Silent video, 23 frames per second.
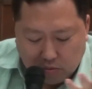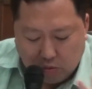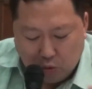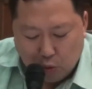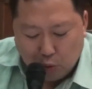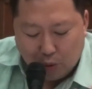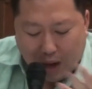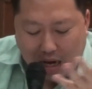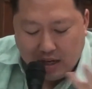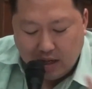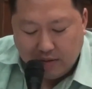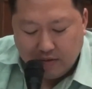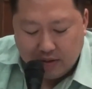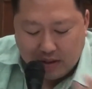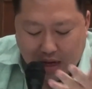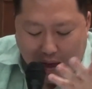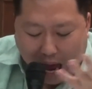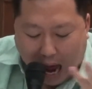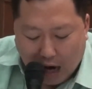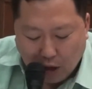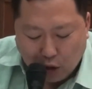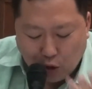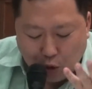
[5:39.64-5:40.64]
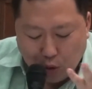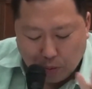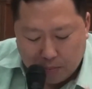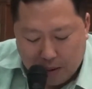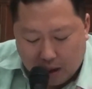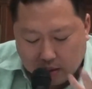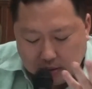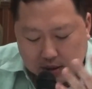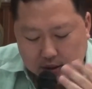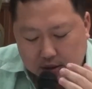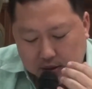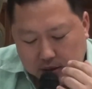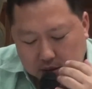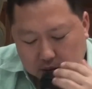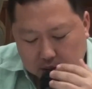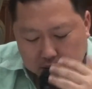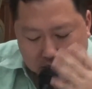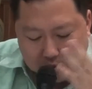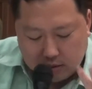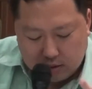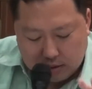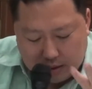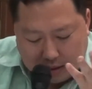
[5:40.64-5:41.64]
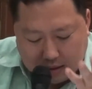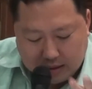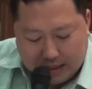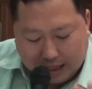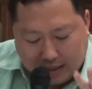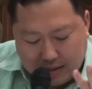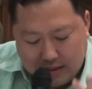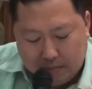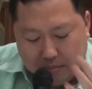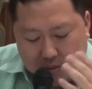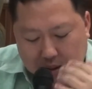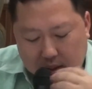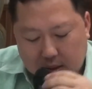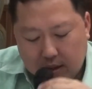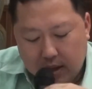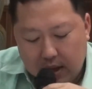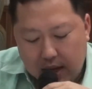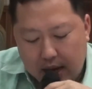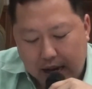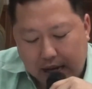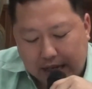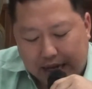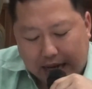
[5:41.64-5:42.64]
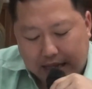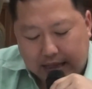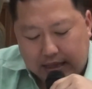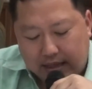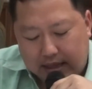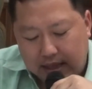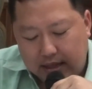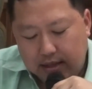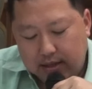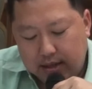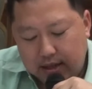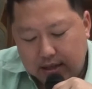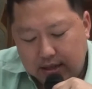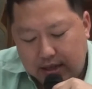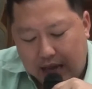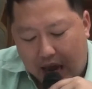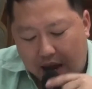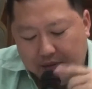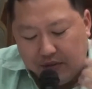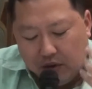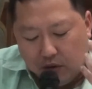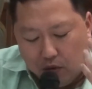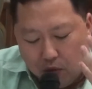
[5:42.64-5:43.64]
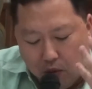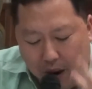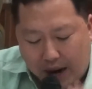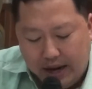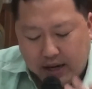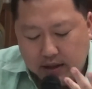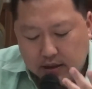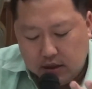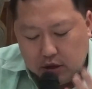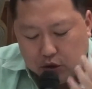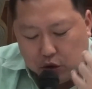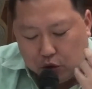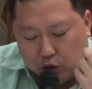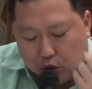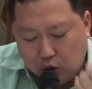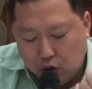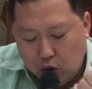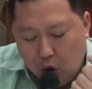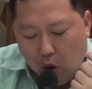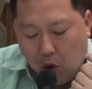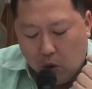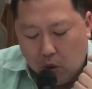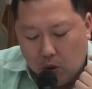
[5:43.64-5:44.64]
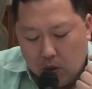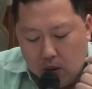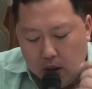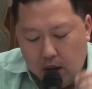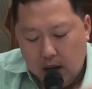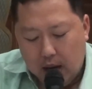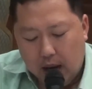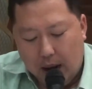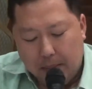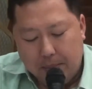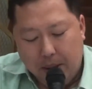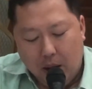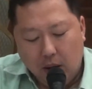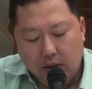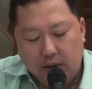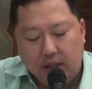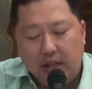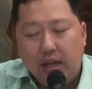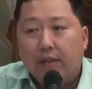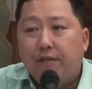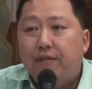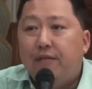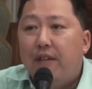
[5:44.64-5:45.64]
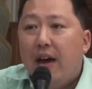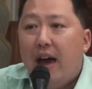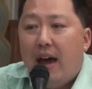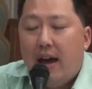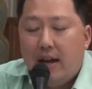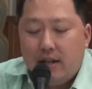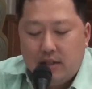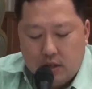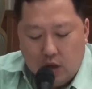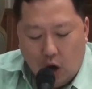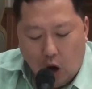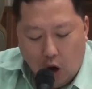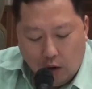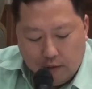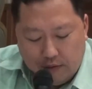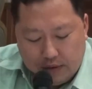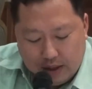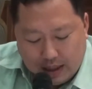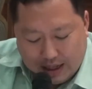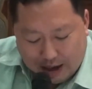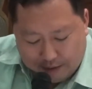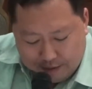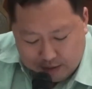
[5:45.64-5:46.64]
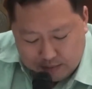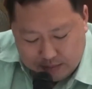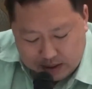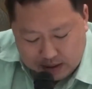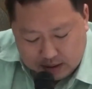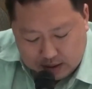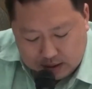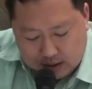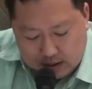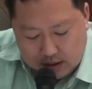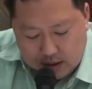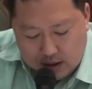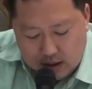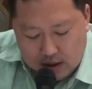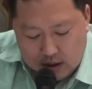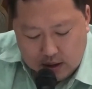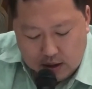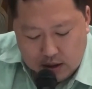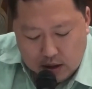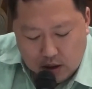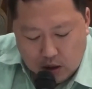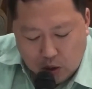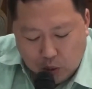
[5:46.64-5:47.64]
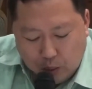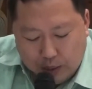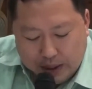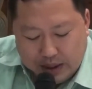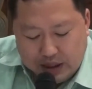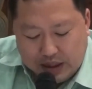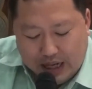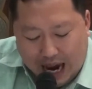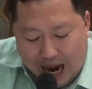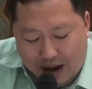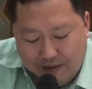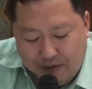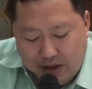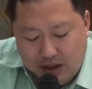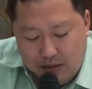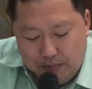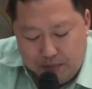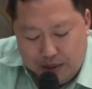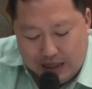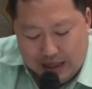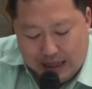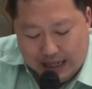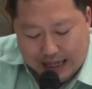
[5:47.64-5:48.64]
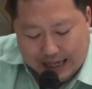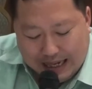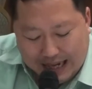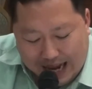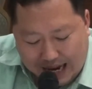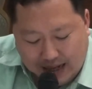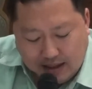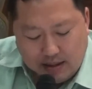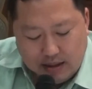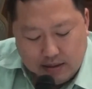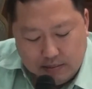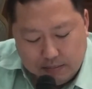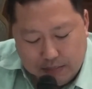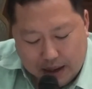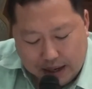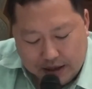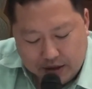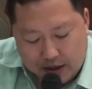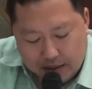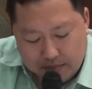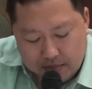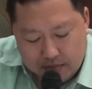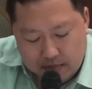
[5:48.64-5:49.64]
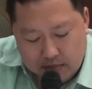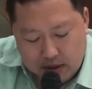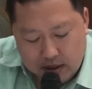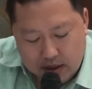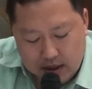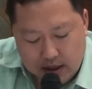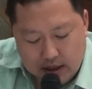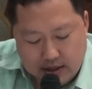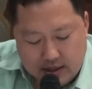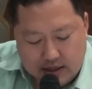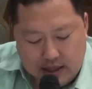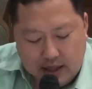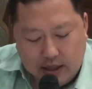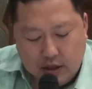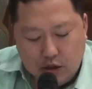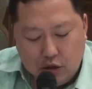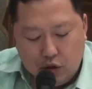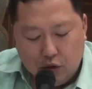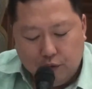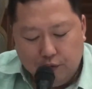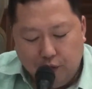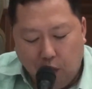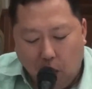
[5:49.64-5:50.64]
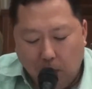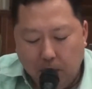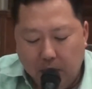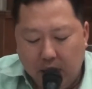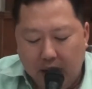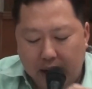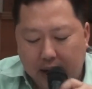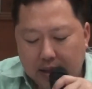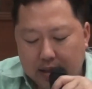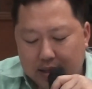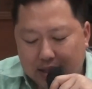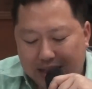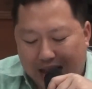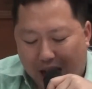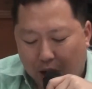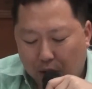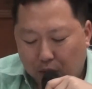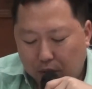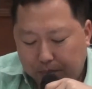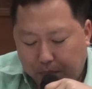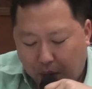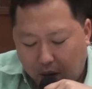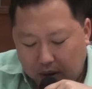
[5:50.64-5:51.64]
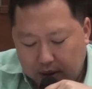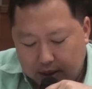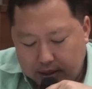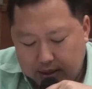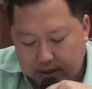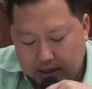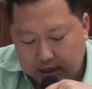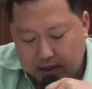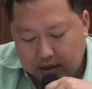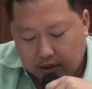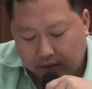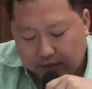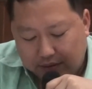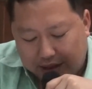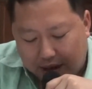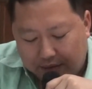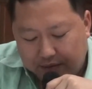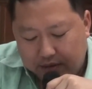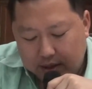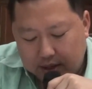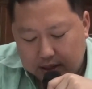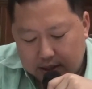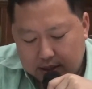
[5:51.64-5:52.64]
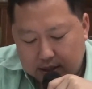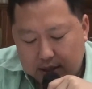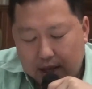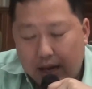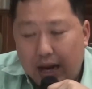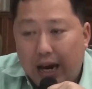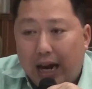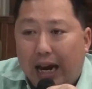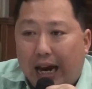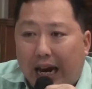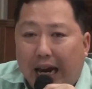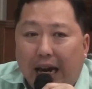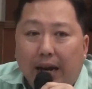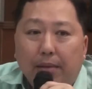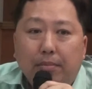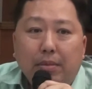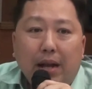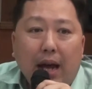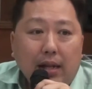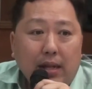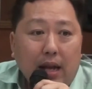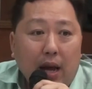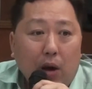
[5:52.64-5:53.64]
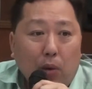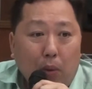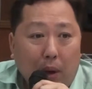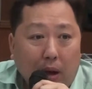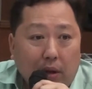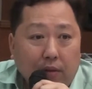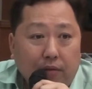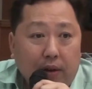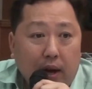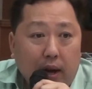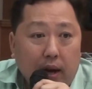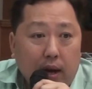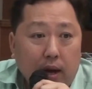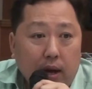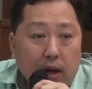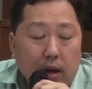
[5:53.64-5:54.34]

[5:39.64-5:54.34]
you can't even argue about it. It's accepted that citizens have a right to know about the affairs of the government, which, having been elected by them, seeks to formulate sound policies of governance aimed at their welfare.